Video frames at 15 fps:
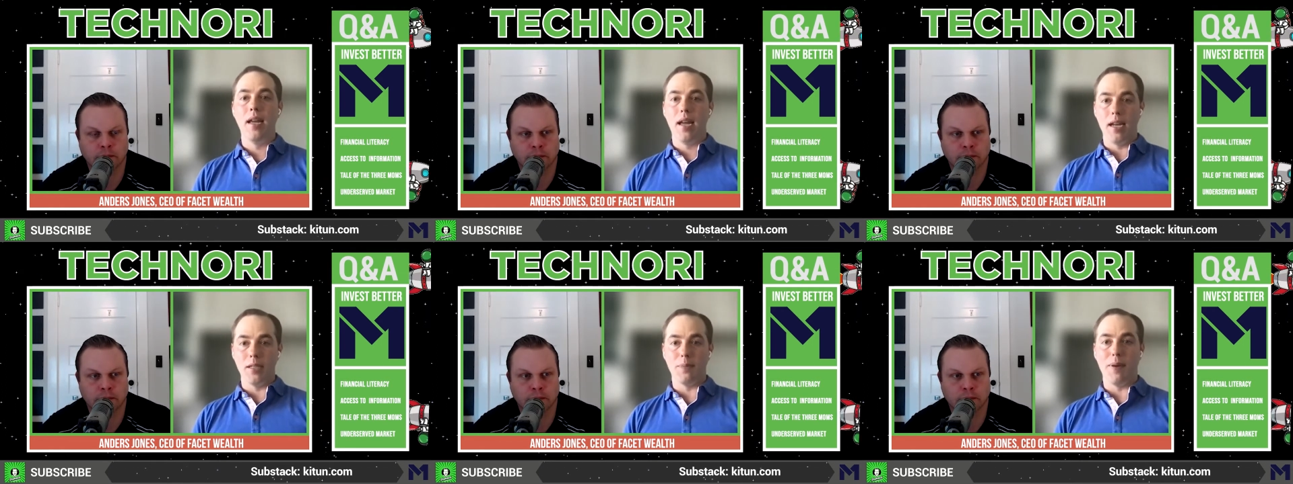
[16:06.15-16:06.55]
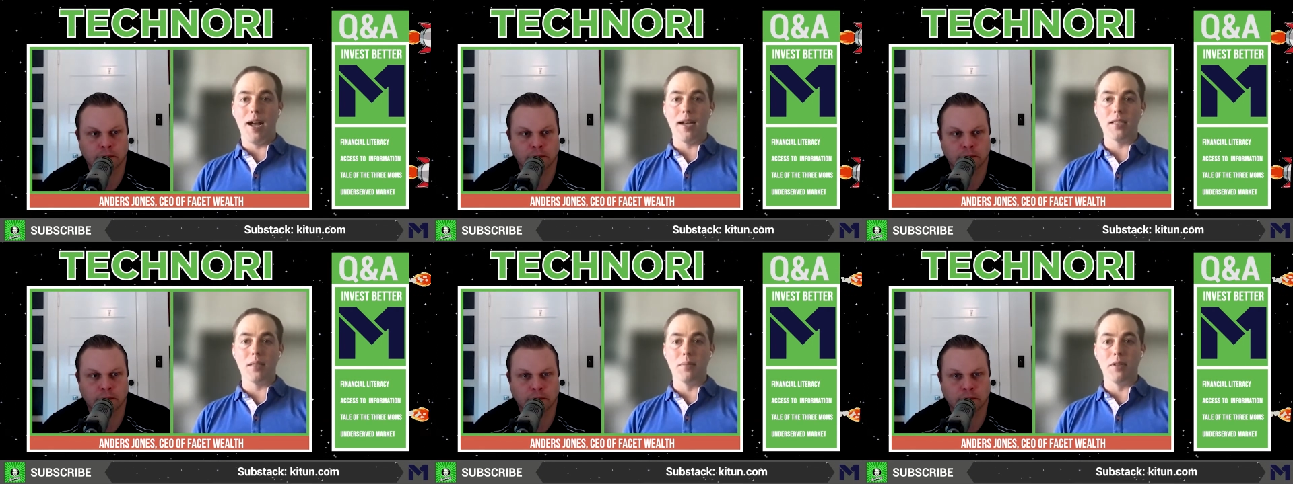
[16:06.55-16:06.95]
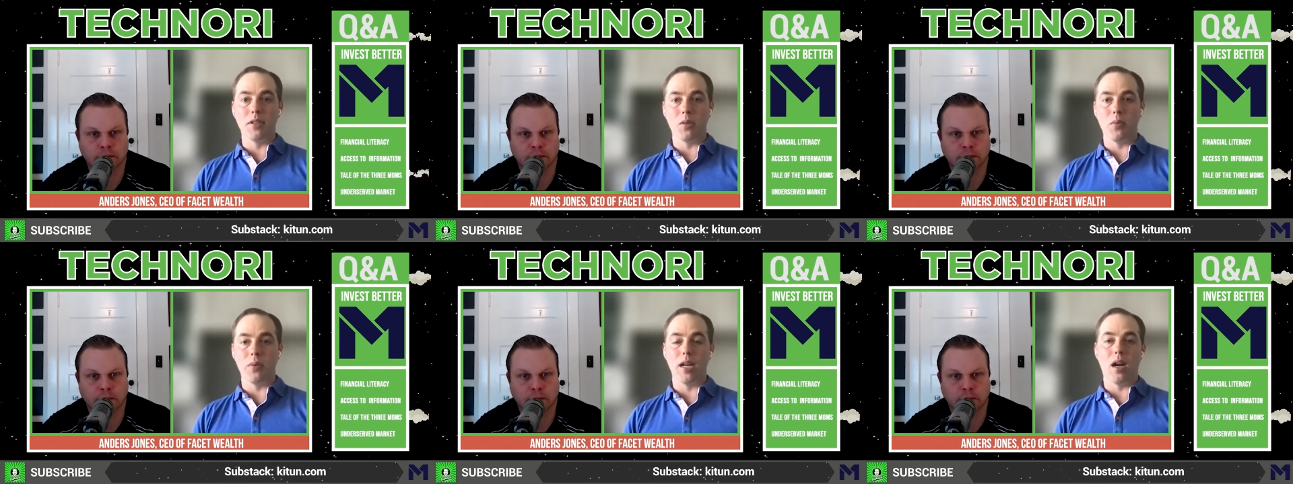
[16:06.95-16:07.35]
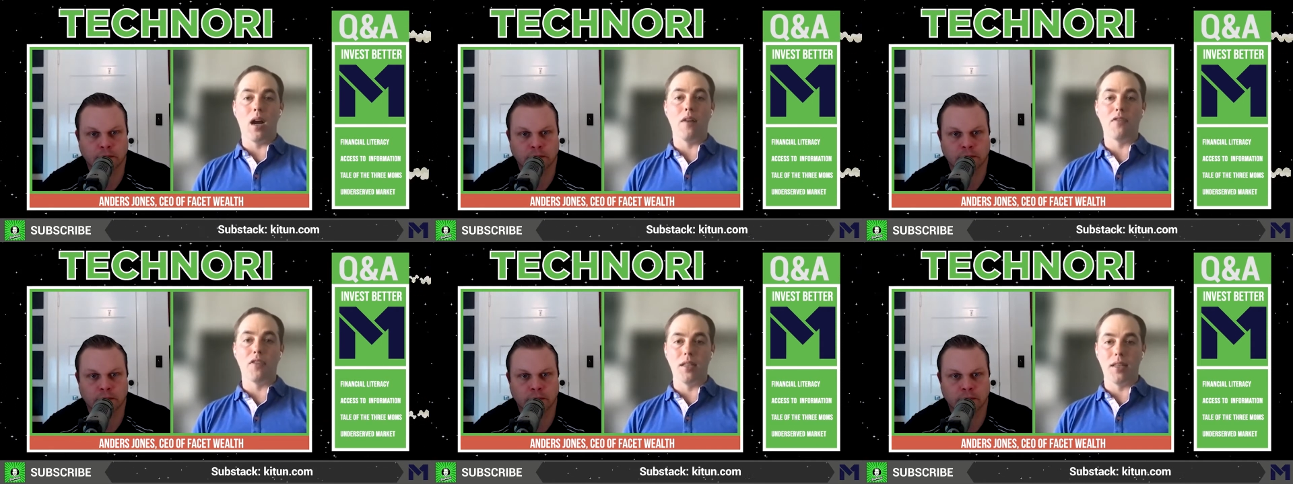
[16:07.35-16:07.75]
Speaker 1: as possible so we can
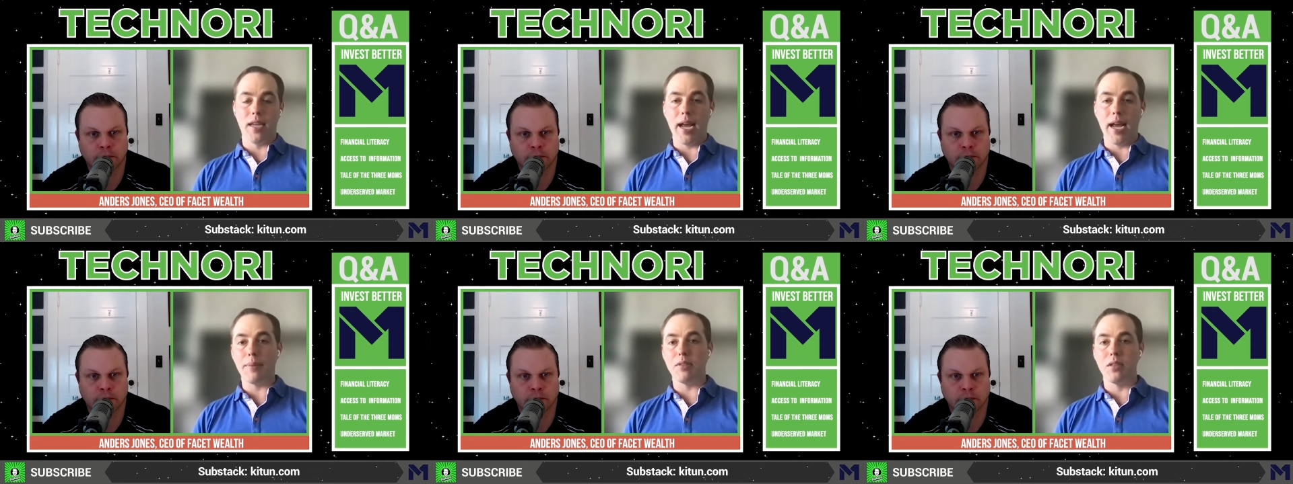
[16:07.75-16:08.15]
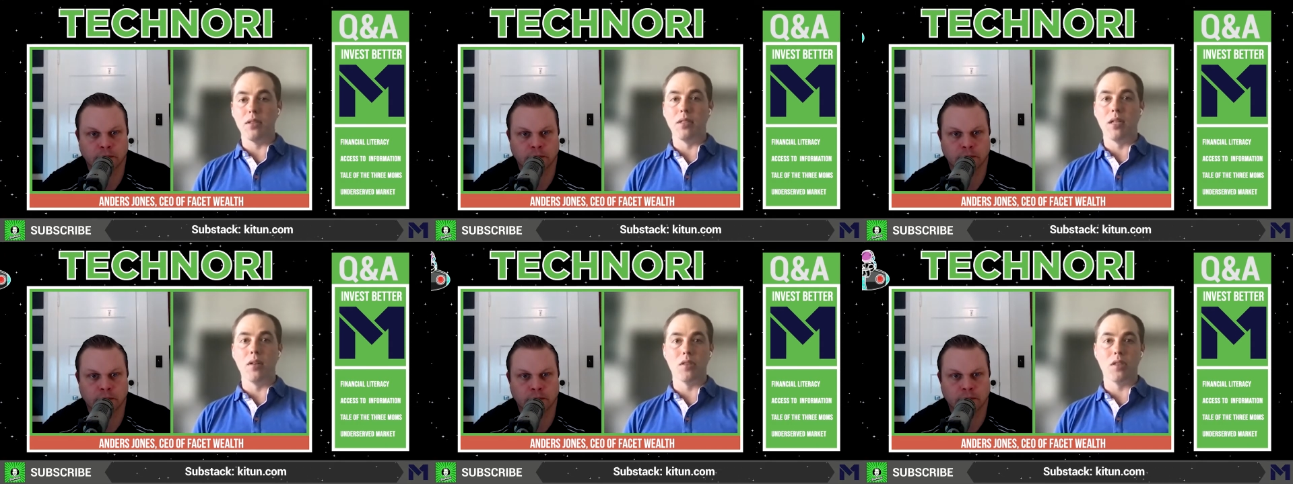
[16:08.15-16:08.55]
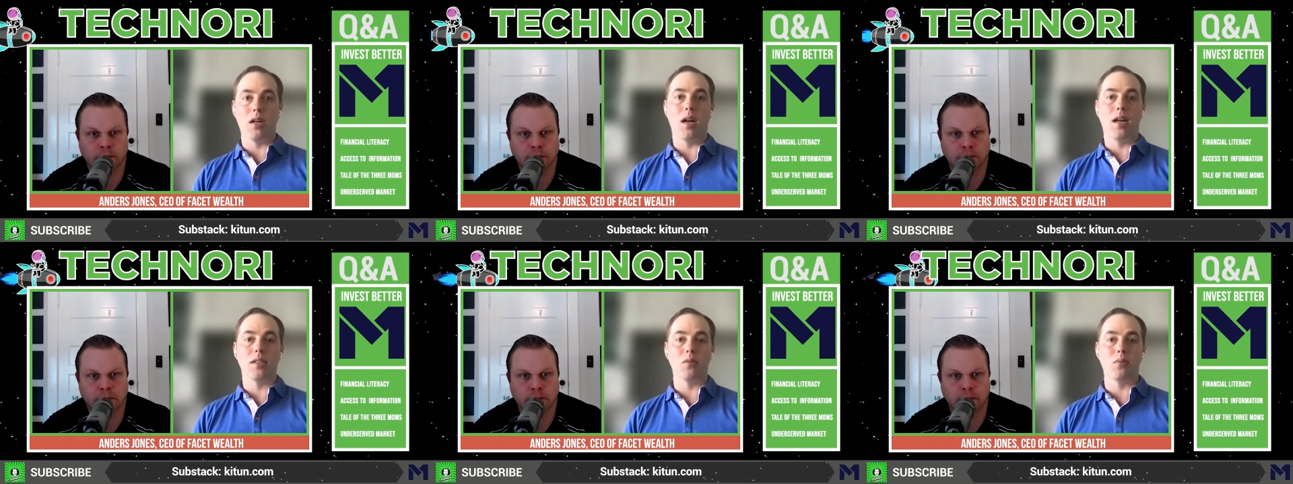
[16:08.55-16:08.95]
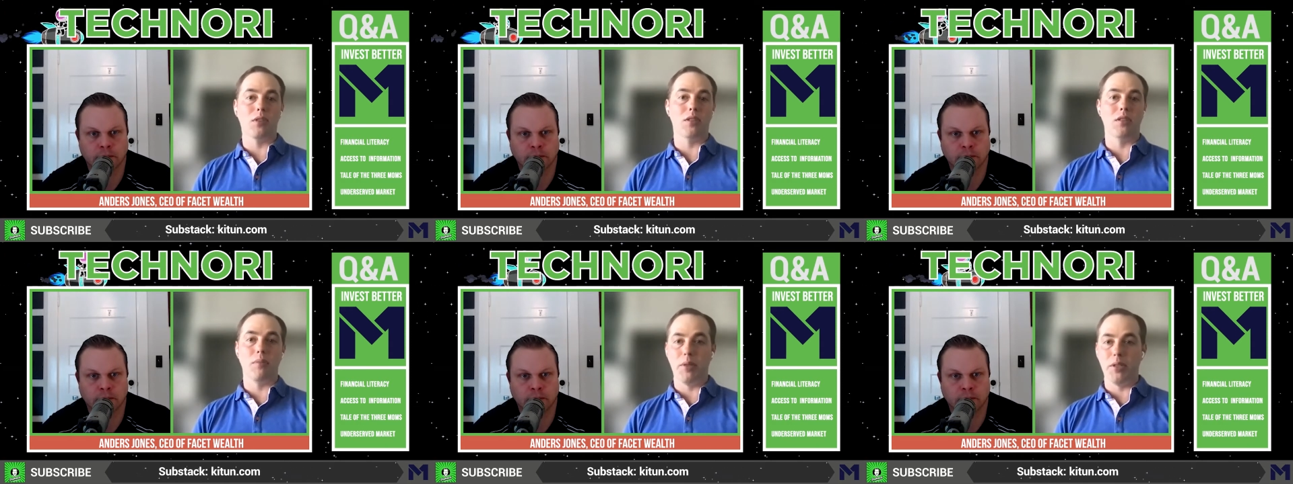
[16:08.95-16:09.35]
offer it at the absolute lowest cost while
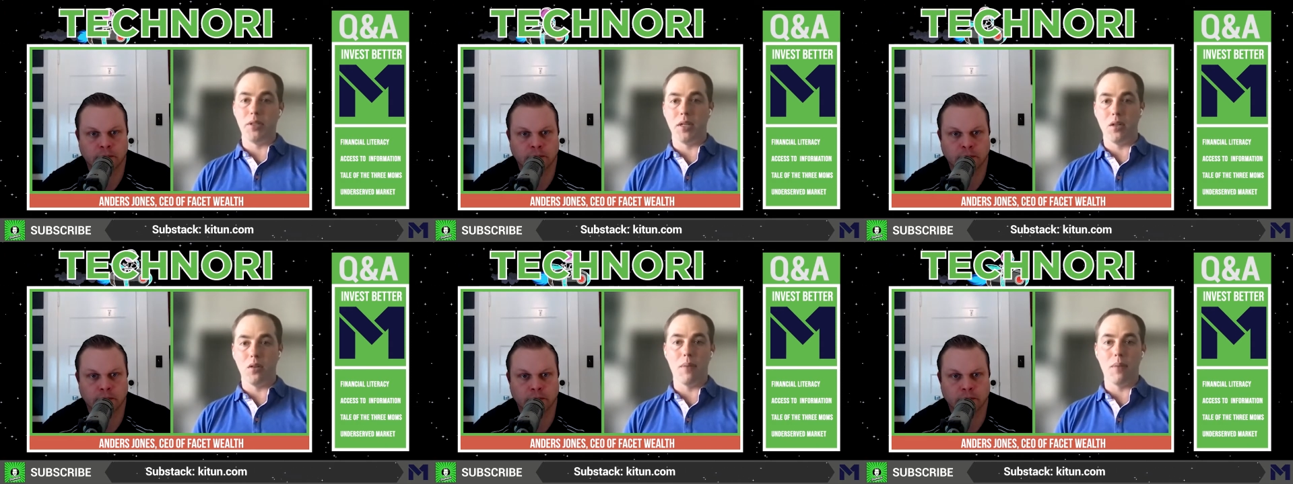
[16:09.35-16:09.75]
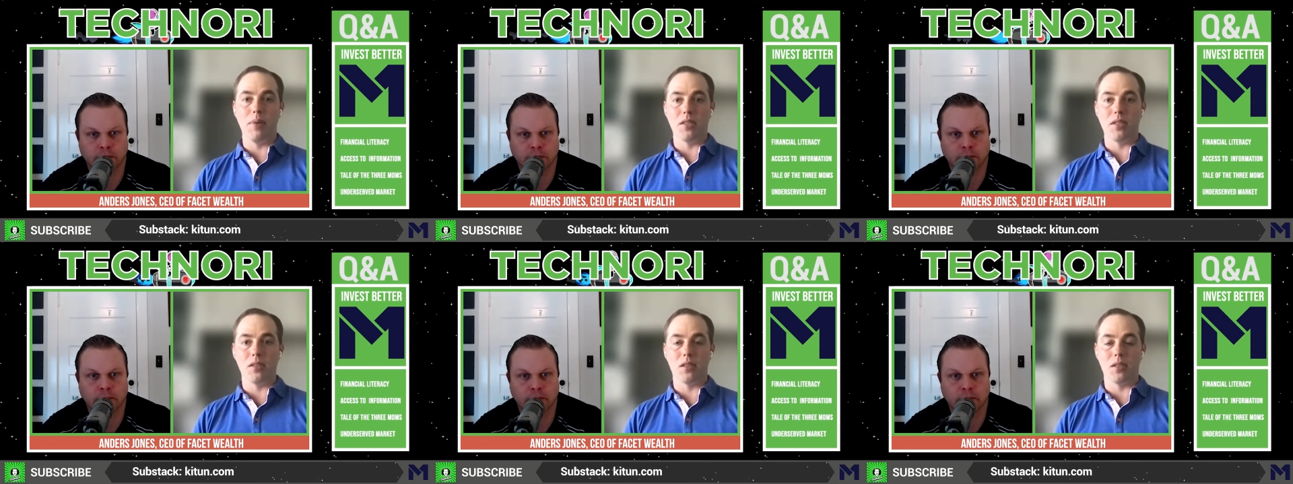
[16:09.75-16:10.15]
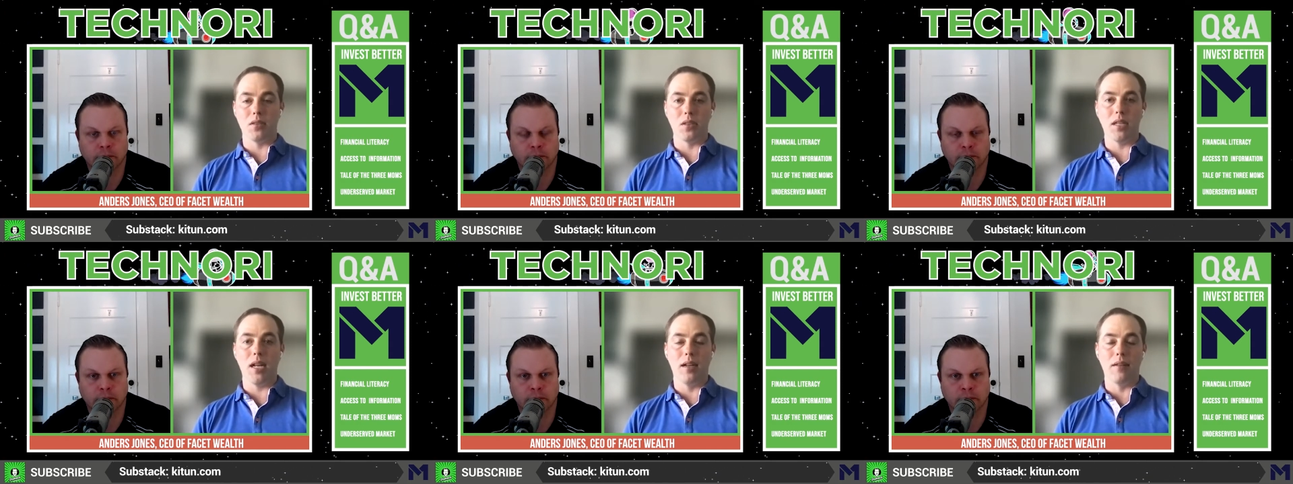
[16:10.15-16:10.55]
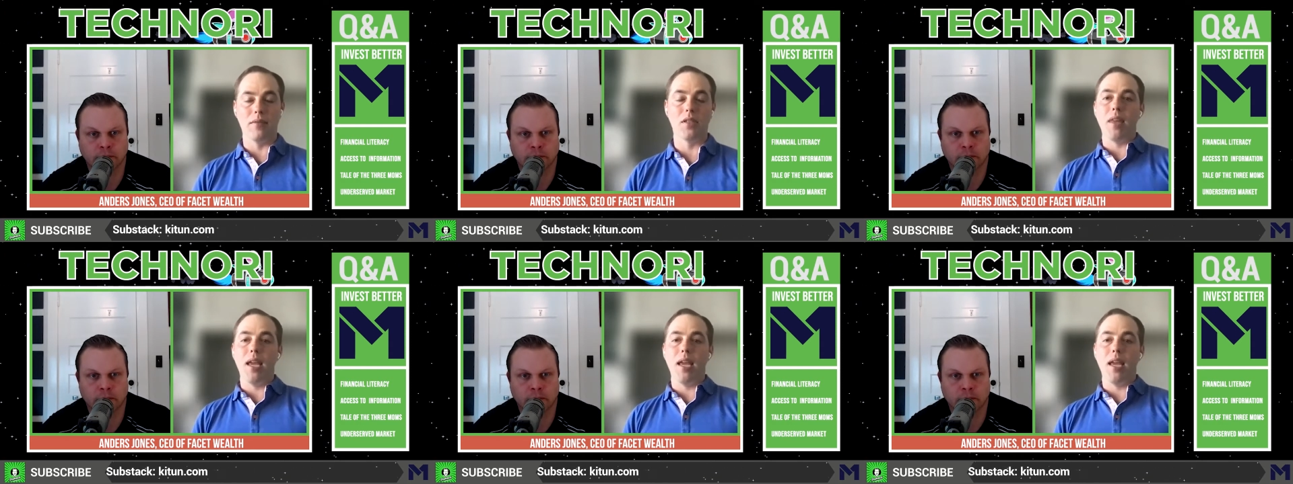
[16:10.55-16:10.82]
still building a great business ourselves